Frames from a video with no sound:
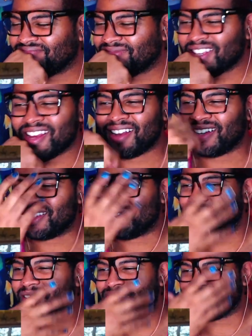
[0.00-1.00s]
God, his
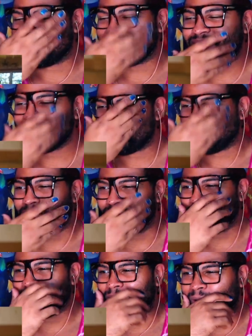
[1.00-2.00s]
face is so
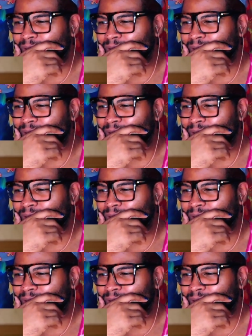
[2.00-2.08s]
beautiful.